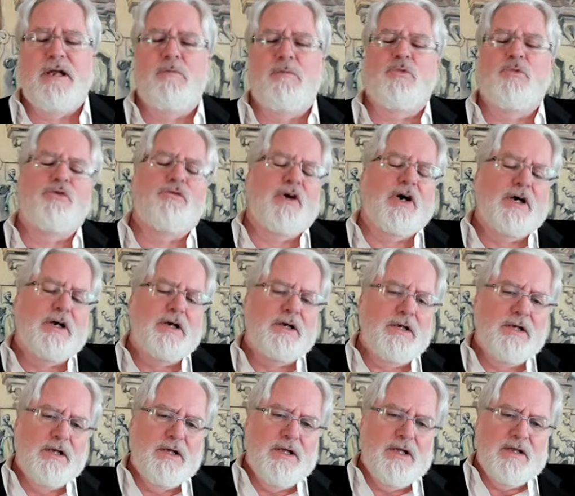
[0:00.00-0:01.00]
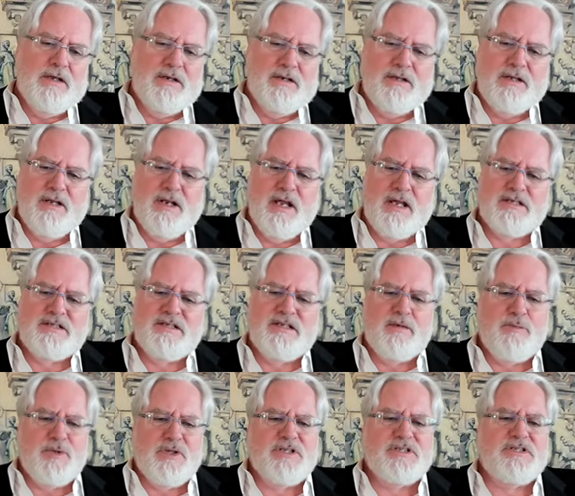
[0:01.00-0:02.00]
of move on to the next
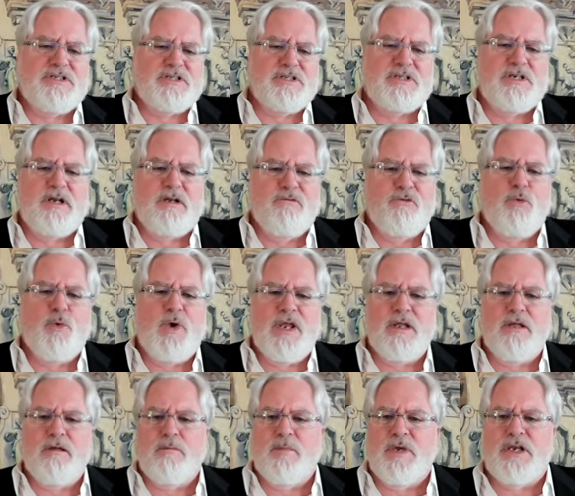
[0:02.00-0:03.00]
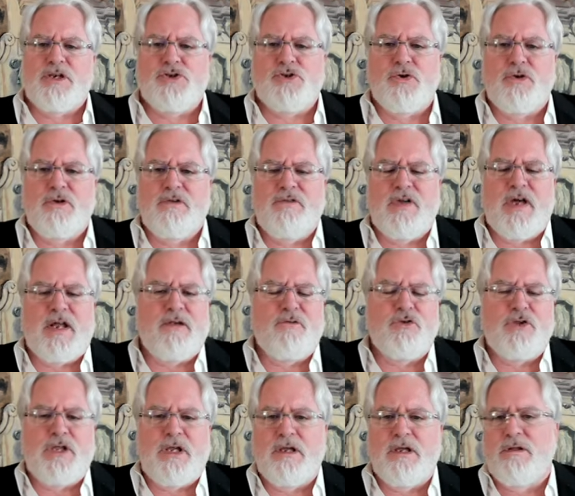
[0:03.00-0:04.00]
step. But this is just kind of a way to make sure you've got
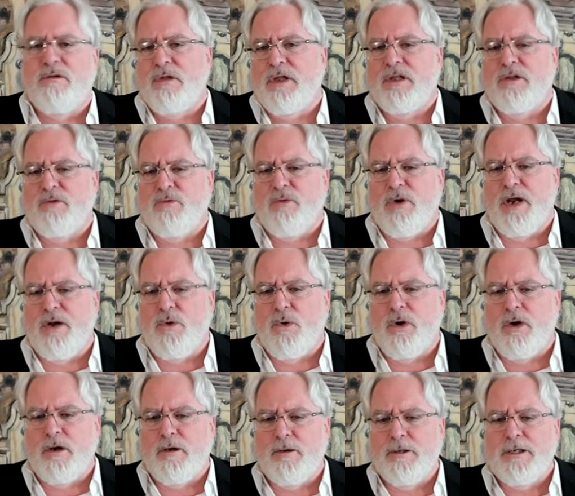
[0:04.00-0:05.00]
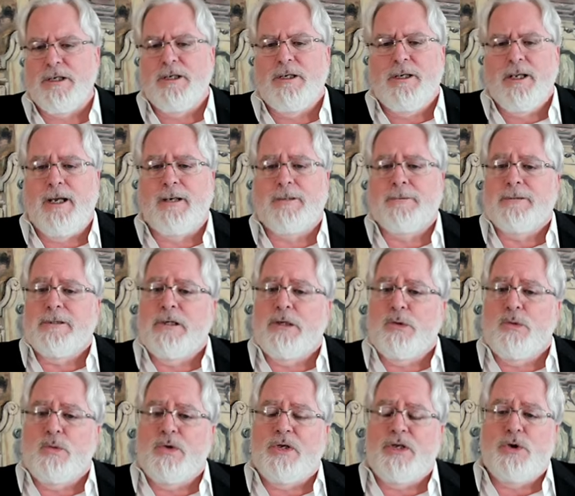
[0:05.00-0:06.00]
everything in the right order. Now,
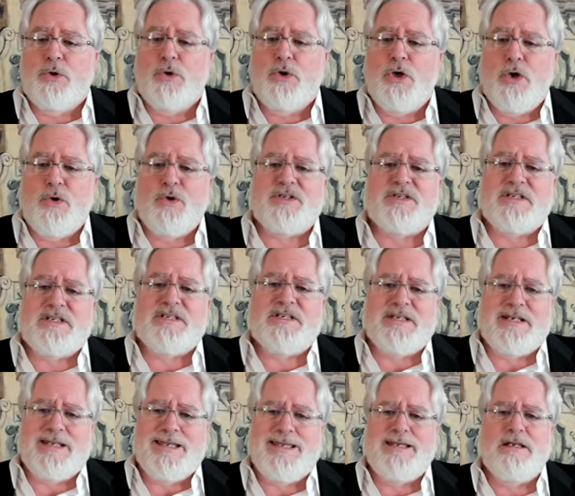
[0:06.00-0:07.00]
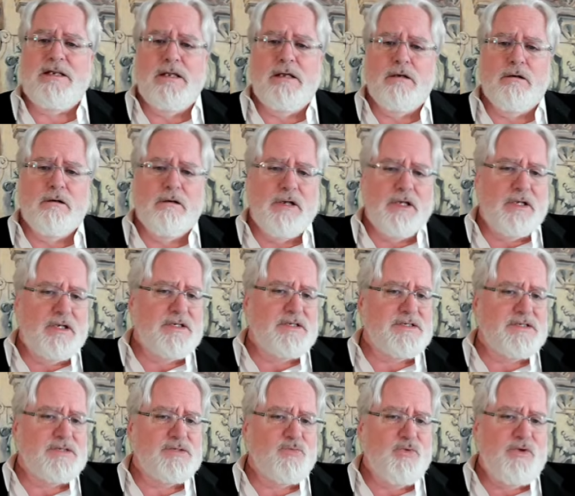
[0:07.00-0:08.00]
what you notice is in here
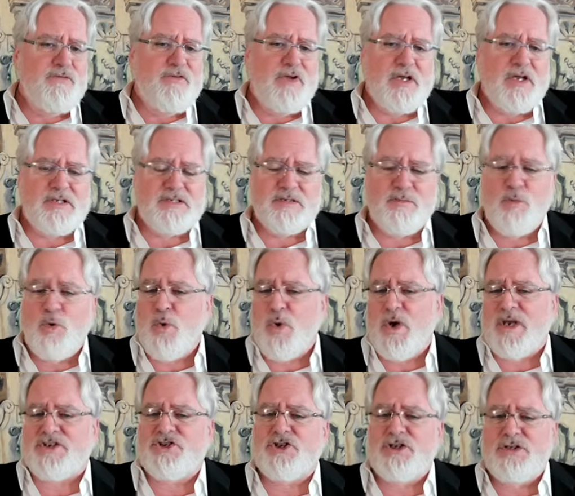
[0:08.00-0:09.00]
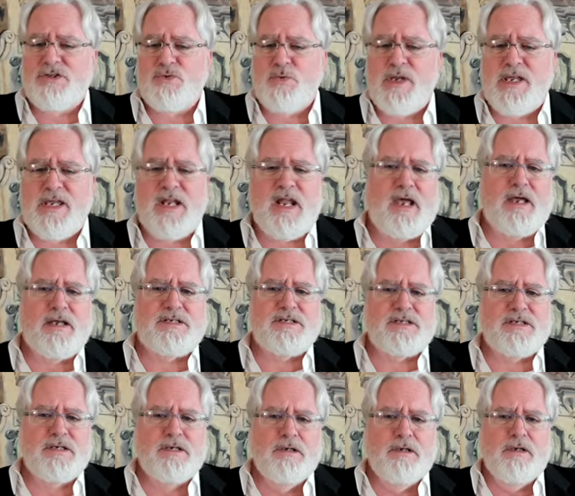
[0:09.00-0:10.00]
is we've got some questions we can
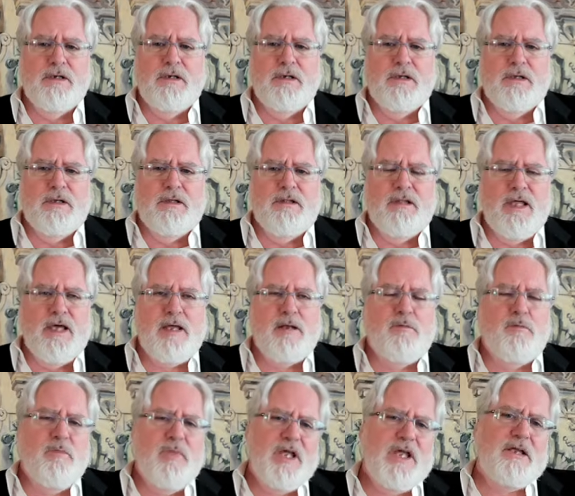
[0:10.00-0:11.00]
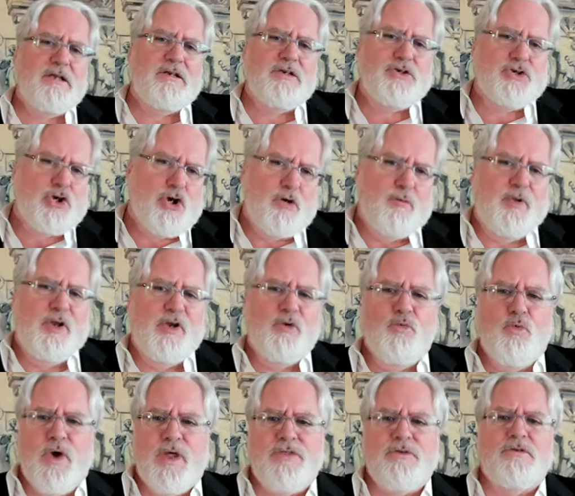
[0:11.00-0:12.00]
ask that may determine
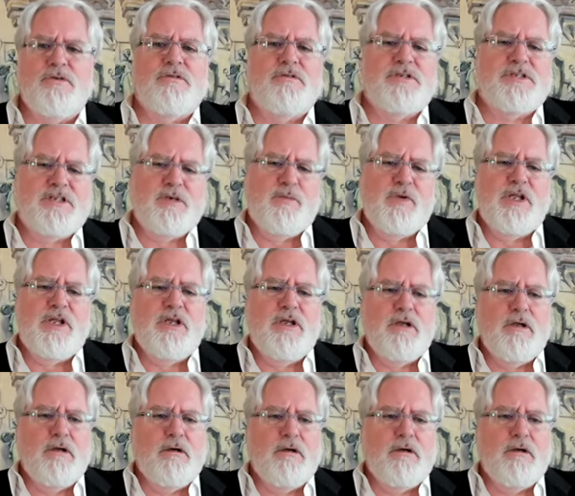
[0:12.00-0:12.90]
whether somebody